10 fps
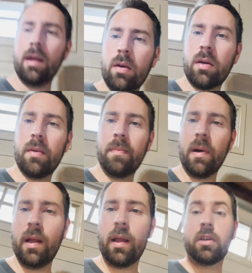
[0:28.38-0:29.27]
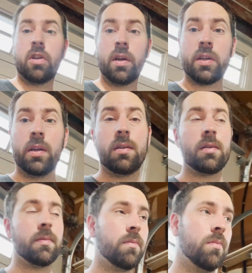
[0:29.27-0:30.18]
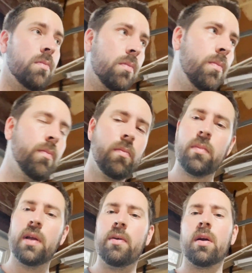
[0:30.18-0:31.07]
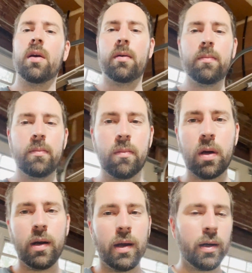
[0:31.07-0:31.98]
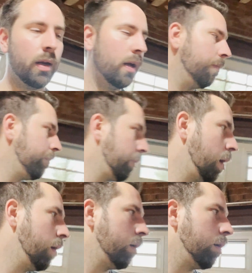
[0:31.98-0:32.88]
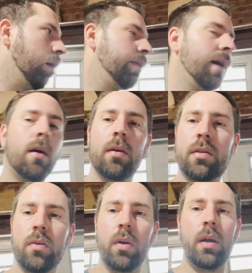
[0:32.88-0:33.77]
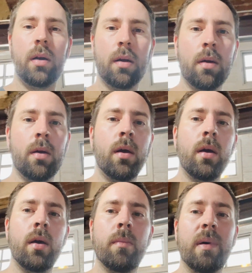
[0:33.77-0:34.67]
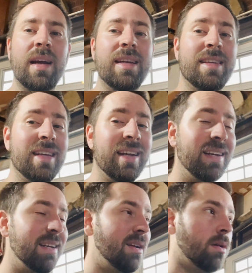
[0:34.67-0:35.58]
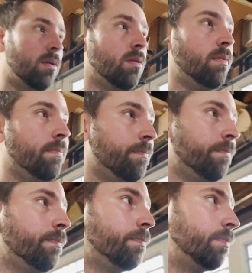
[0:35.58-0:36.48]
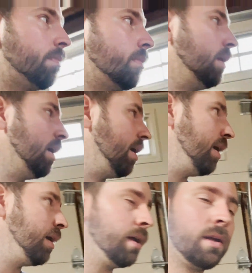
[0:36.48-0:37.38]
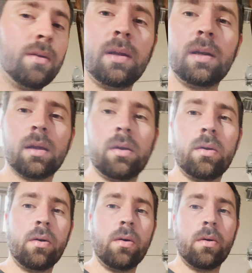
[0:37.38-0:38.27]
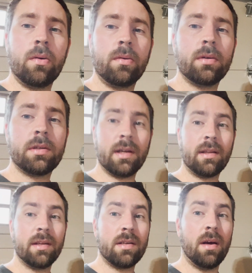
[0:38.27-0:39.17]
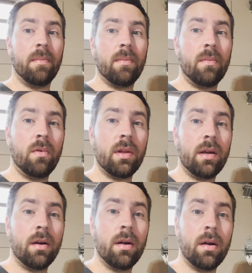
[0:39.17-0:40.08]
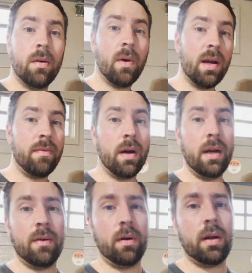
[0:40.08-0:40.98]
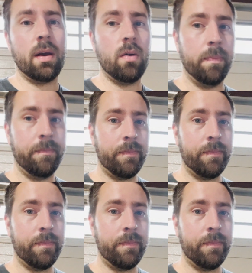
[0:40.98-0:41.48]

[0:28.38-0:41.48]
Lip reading: hooked up by electricians. They were good, connected it, got that all sorted. But I didn't know that you need to set this up with your Wi-Fi network at home.